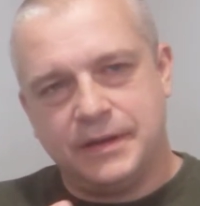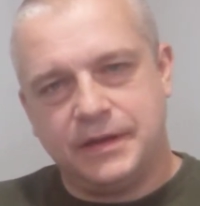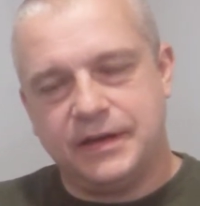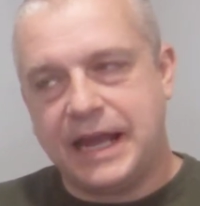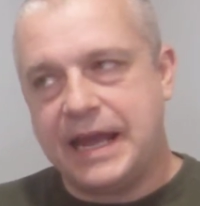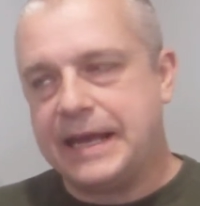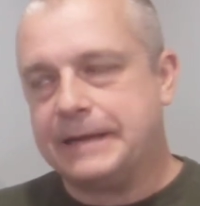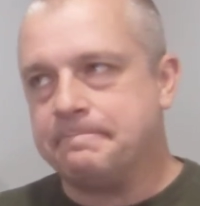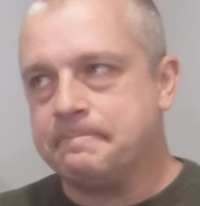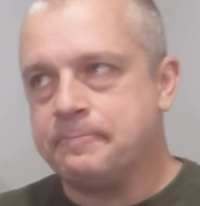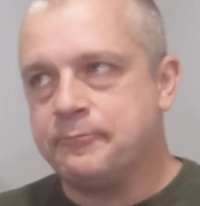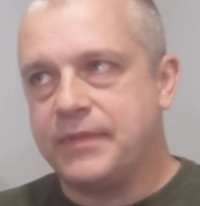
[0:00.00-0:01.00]
You're getting
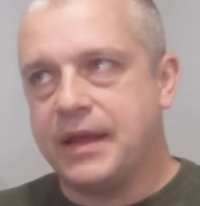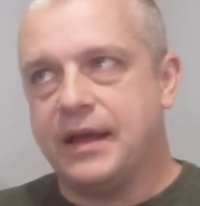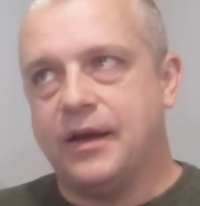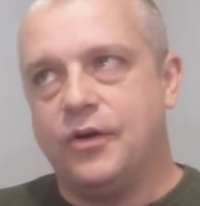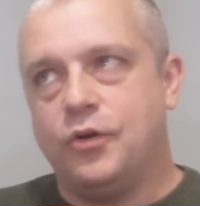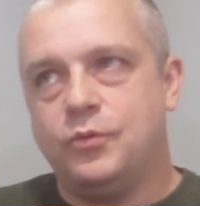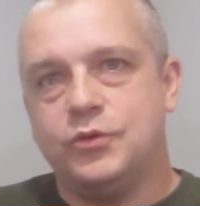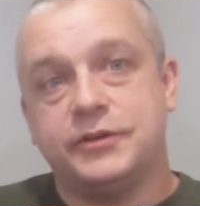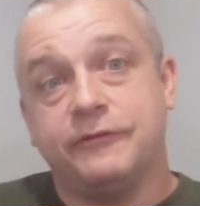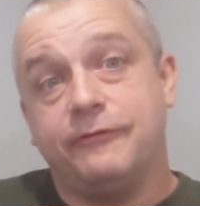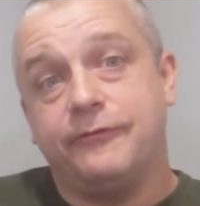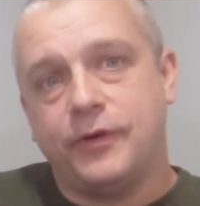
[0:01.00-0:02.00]
almost
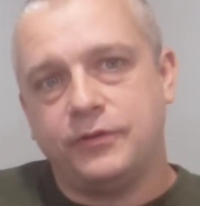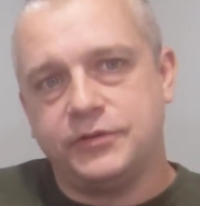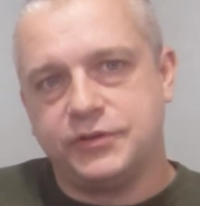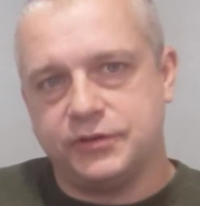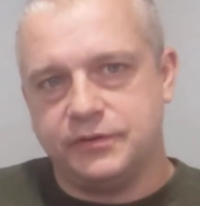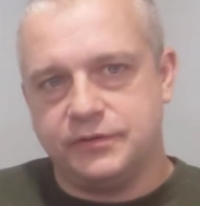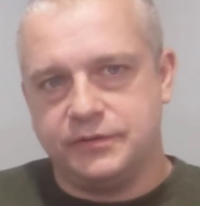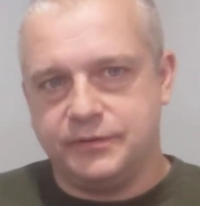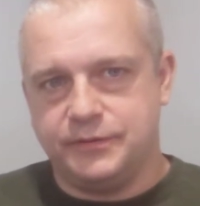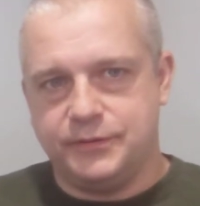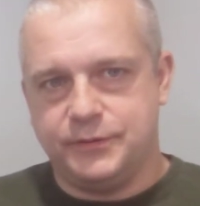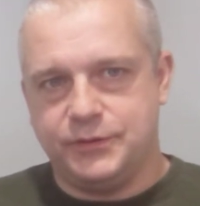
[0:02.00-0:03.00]
a false
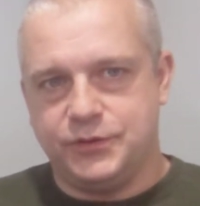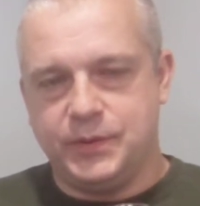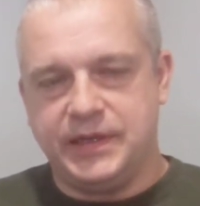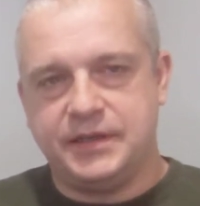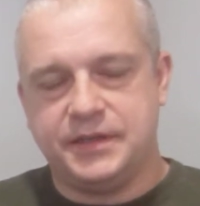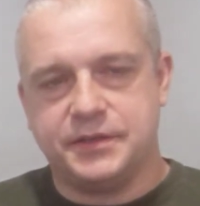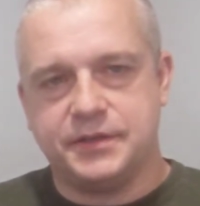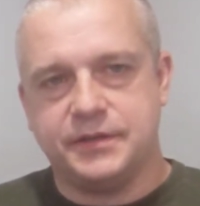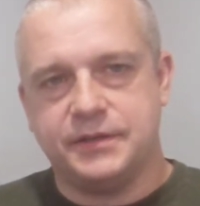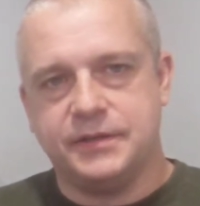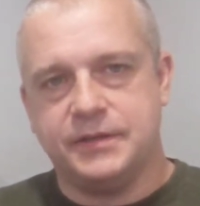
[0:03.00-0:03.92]
sweetness.